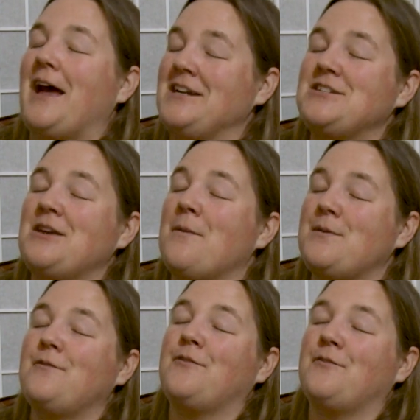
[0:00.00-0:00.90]
actually a
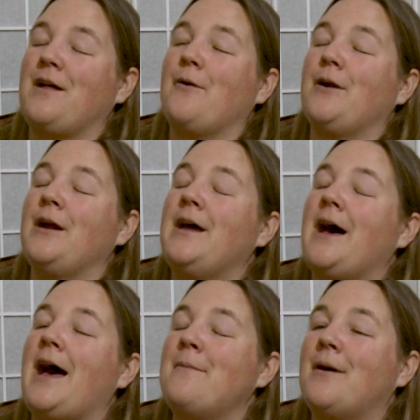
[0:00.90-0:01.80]
beautiful flower.
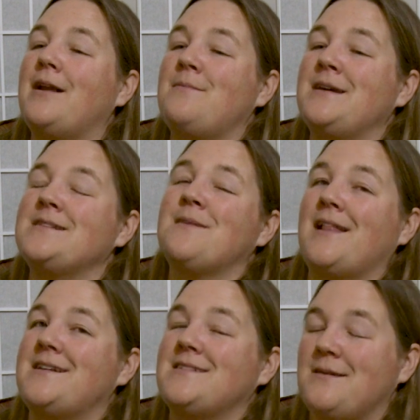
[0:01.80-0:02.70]
I bought it because my
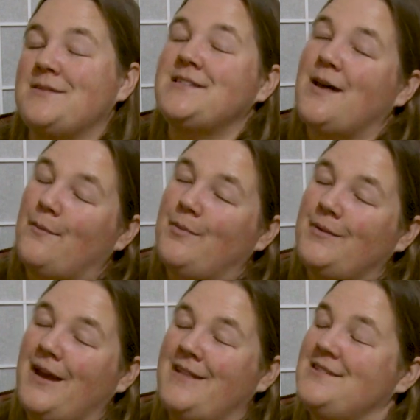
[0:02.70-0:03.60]
last name is Salp,
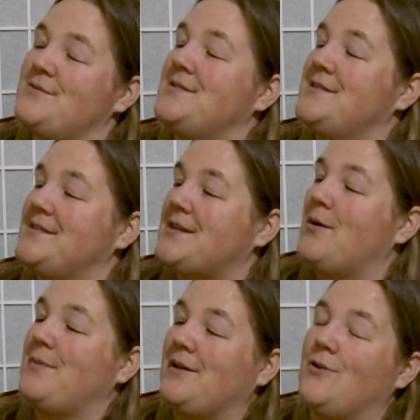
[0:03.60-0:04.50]
and this was
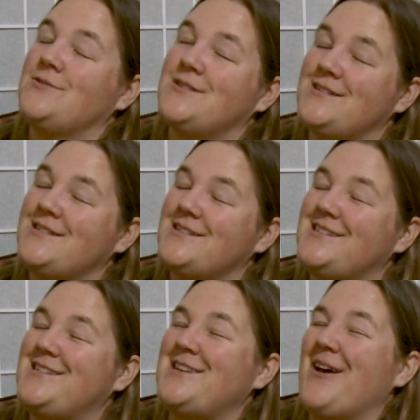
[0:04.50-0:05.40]
salpiglosis.
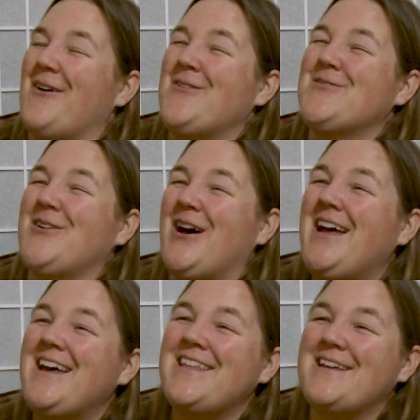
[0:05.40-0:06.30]
So
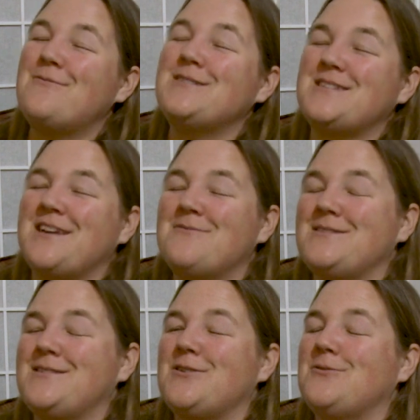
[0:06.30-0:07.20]
it
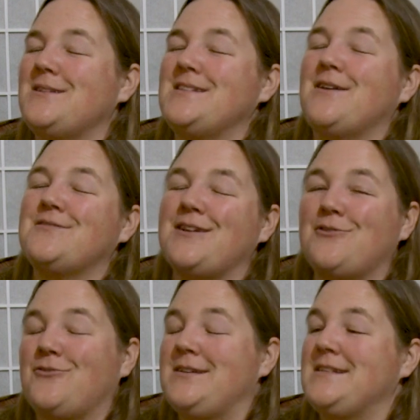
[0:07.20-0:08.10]
was totally
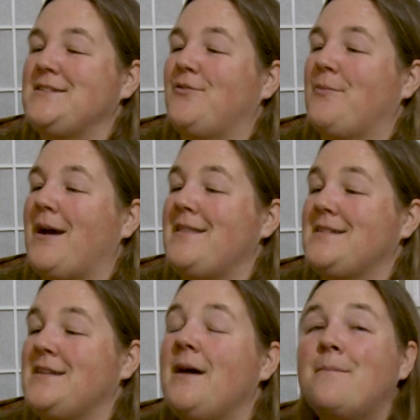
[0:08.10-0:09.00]
self-centered reasons for buying
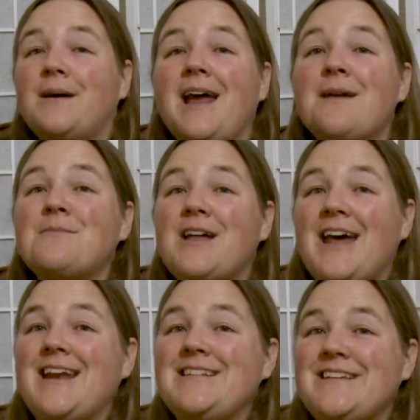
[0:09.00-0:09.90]
this, but I'm glad
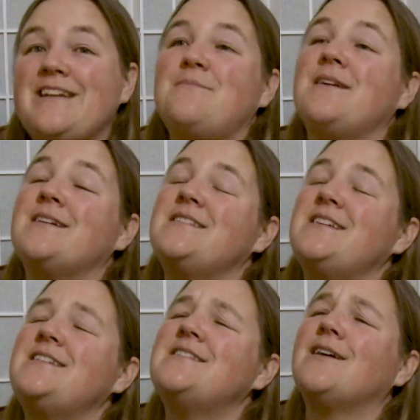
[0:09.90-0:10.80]
I did because
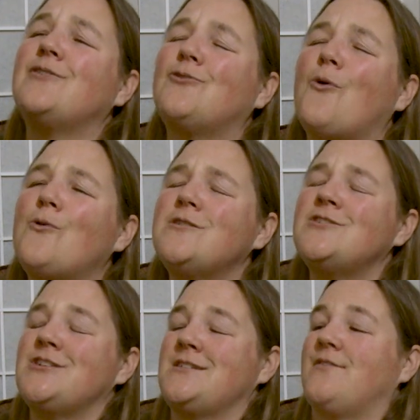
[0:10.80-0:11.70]
it's a gorgeous